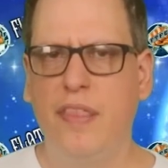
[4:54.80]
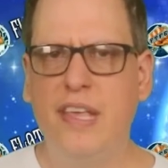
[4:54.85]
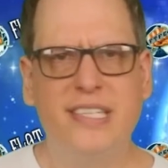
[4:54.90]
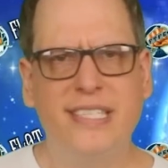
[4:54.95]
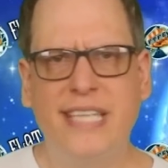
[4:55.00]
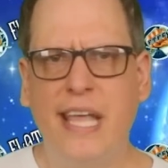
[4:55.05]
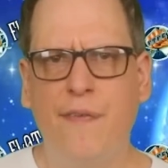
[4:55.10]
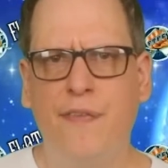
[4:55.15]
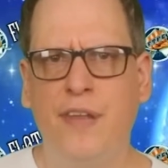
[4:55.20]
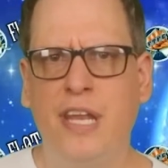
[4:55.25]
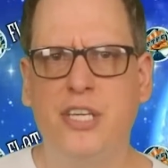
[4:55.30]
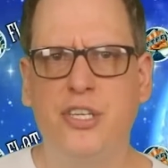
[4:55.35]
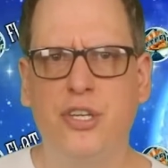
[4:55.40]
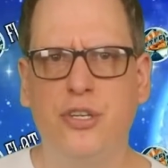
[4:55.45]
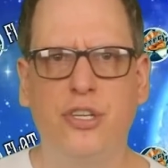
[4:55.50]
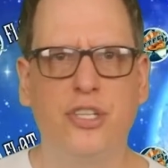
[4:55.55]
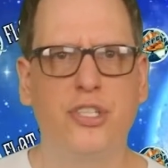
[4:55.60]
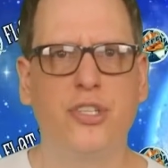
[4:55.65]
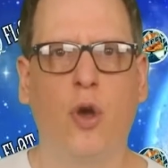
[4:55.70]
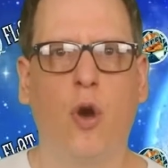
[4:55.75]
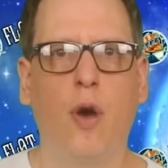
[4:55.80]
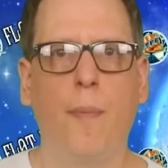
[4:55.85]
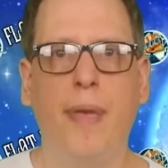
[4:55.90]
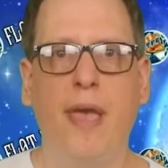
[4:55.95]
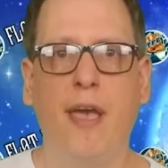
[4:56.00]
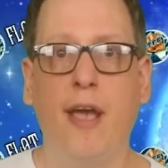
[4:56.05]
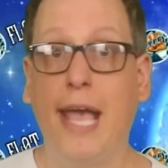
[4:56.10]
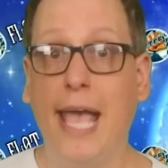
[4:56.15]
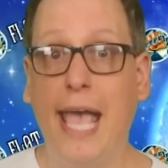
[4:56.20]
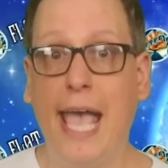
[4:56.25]
This definition does not
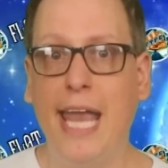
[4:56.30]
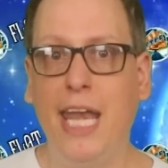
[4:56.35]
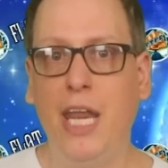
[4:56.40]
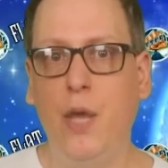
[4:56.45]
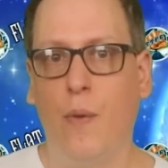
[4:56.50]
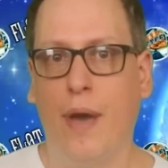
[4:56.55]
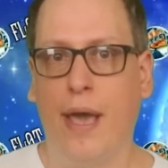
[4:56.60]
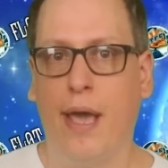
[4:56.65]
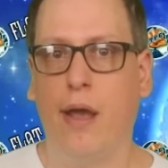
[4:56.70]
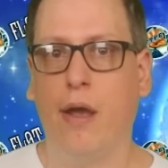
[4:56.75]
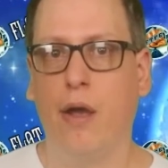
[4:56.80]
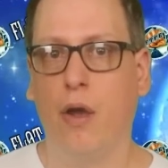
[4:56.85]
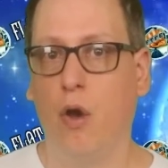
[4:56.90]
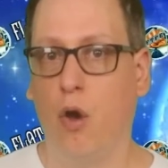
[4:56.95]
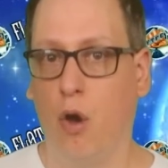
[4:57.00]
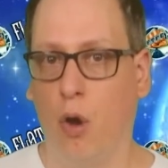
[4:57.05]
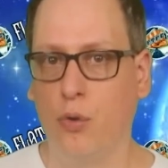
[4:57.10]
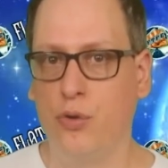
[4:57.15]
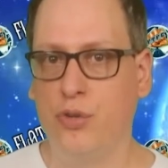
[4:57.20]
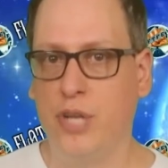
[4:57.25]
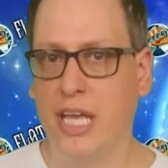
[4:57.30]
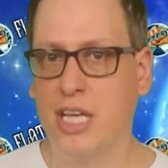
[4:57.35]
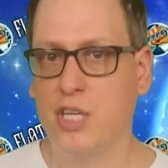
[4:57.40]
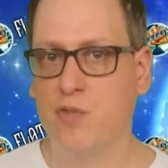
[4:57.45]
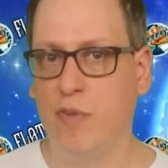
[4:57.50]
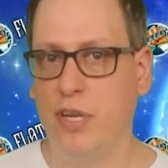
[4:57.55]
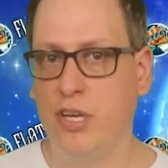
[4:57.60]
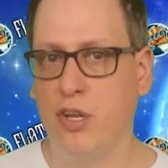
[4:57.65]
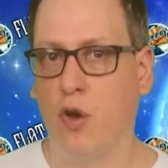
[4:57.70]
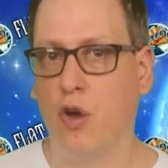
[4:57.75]
appear anywhere on
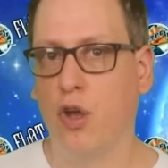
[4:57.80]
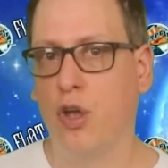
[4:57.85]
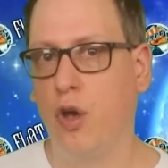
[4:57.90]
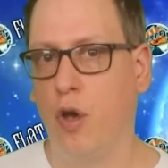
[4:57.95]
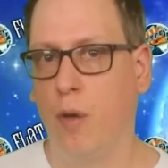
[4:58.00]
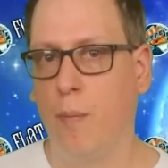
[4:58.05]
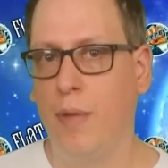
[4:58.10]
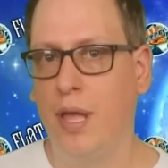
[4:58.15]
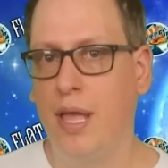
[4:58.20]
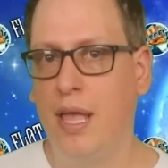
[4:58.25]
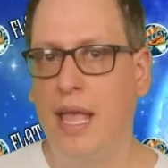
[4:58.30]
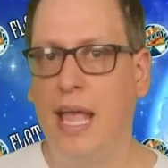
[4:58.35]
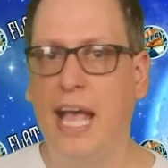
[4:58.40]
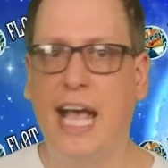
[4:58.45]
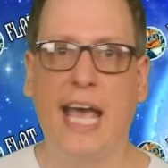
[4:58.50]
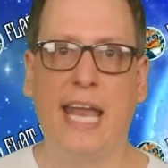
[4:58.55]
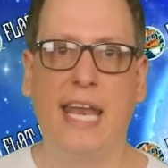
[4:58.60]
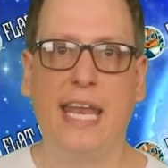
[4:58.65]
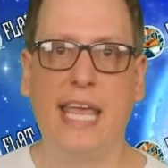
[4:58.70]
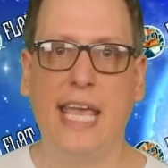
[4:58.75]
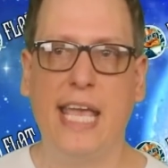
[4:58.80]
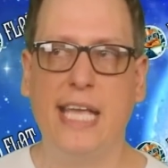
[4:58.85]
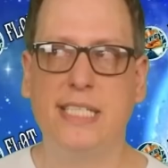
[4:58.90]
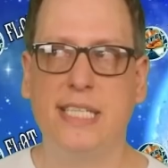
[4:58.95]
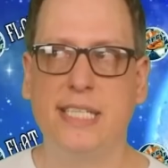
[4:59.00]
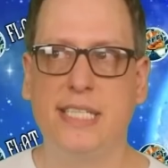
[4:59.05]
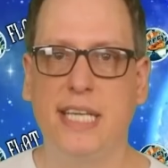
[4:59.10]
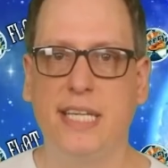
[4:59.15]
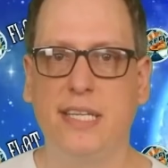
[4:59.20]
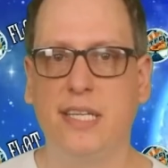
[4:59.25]
dictionary.com and
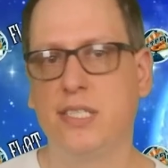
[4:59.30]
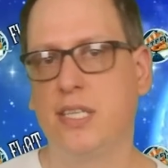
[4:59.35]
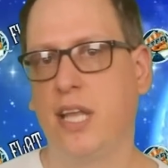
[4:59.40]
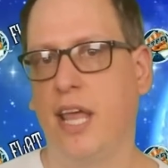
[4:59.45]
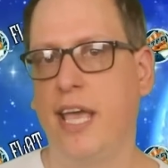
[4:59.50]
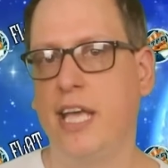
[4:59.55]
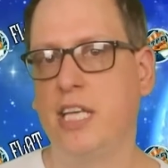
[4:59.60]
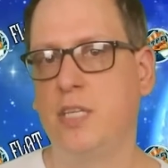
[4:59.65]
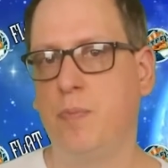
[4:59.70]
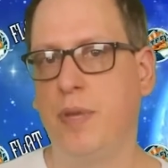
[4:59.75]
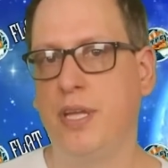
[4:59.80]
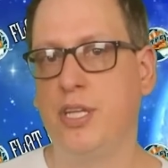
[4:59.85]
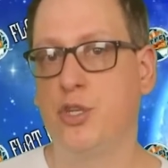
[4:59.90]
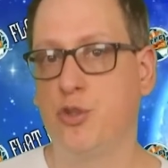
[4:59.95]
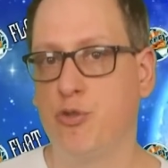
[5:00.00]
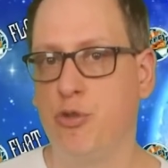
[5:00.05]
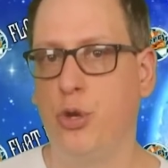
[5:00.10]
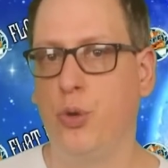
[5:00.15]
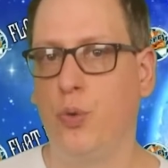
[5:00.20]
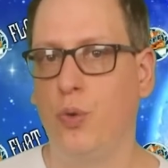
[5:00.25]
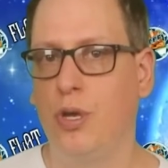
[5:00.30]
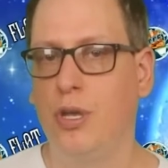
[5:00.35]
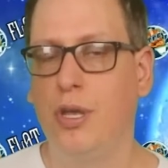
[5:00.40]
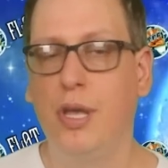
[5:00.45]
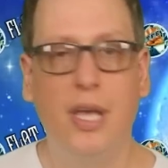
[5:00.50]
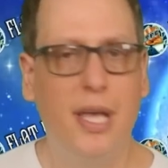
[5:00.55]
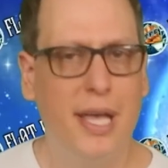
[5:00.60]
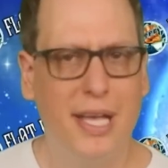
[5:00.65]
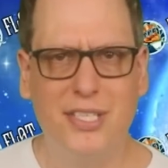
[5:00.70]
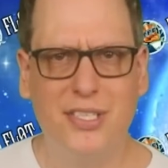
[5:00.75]
isn't in the slightest bit true,
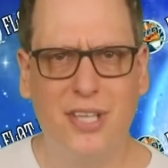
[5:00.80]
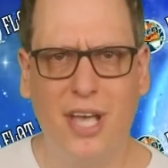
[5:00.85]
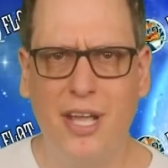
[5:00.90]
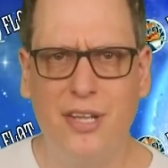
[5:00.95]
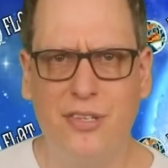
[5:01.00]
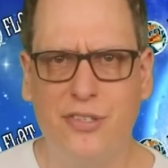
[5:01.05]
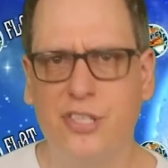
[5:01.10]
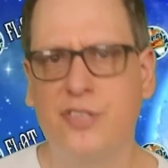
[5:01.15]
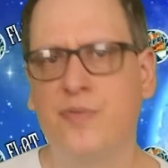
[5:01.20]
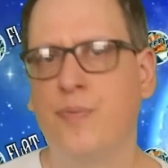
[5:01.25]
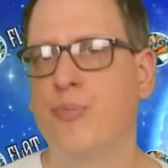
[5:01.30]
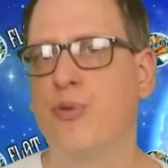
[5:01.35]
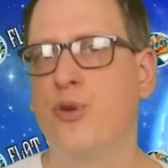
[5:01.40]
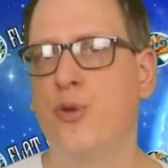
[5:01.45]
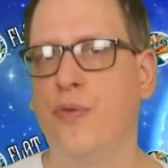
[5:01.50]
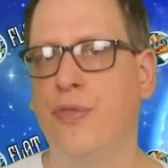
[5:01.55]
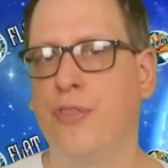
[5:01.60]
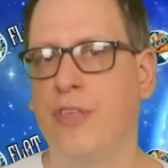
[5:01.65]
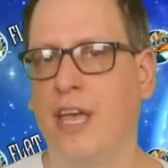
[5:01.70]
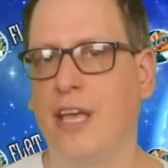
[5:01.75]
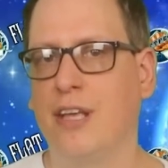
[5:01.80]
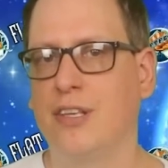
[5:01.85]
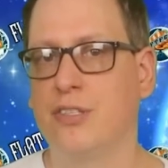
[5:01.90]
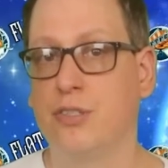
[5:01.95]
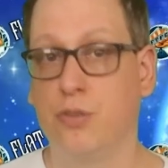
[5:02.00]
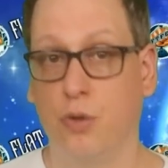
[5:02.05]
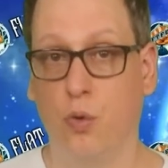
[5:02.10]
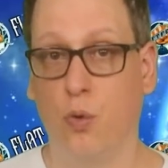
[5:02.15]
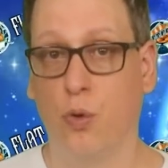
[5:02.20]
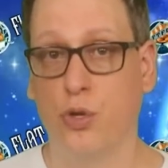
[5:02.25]
as science doesn't prove
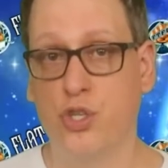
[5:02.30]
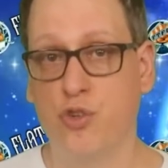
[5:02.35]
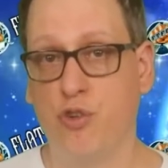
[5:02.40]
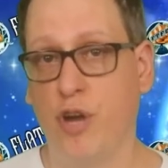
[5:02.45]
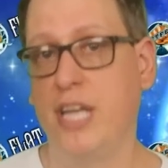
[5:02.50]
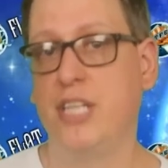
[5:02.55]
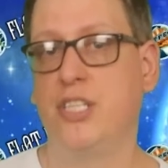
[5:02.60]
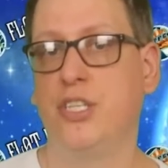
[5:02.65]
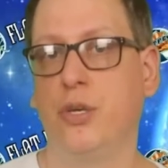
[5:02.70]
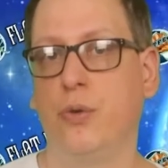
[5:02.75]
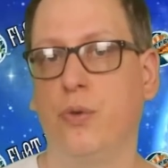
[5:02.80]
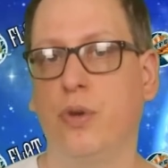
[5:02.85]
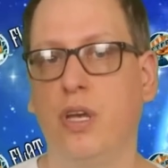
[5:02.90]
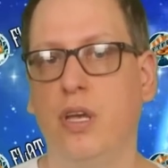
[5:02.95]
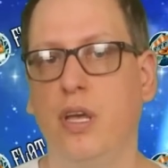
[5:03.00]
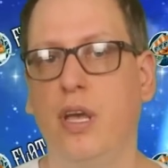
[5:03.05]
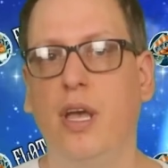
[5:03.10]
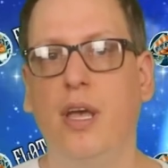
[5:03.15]
things, or try to.